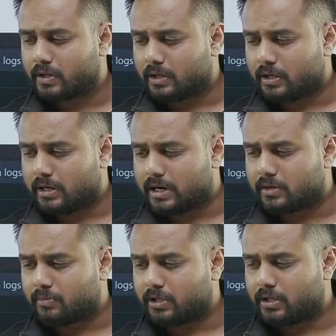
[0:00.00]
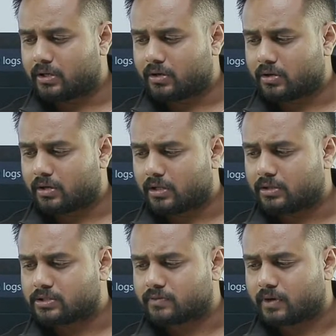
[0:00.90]
Let me run
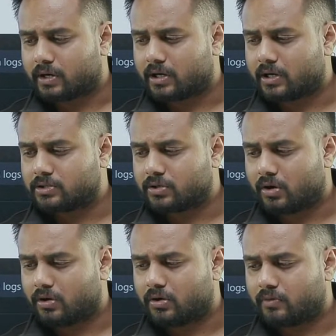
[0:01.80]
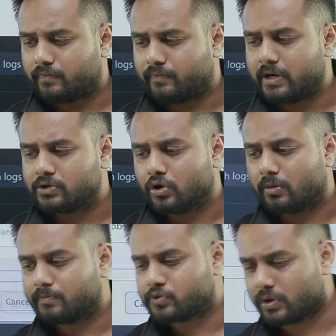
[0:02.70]
this one, rerun failed job.
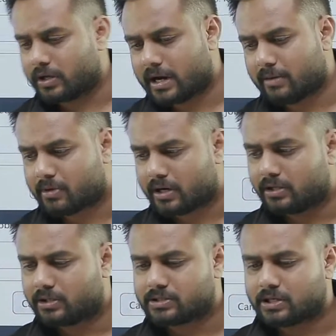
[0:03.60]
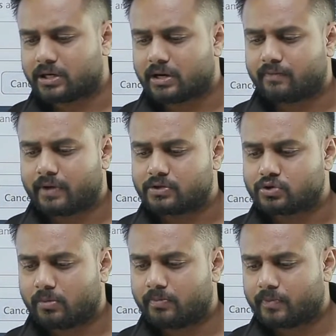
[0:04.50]
So here I'm running this rerun failed
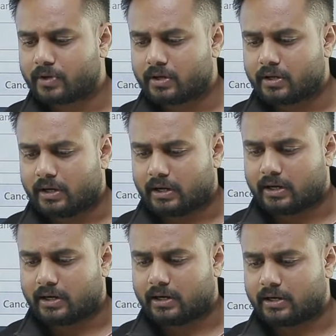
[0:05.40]
job, and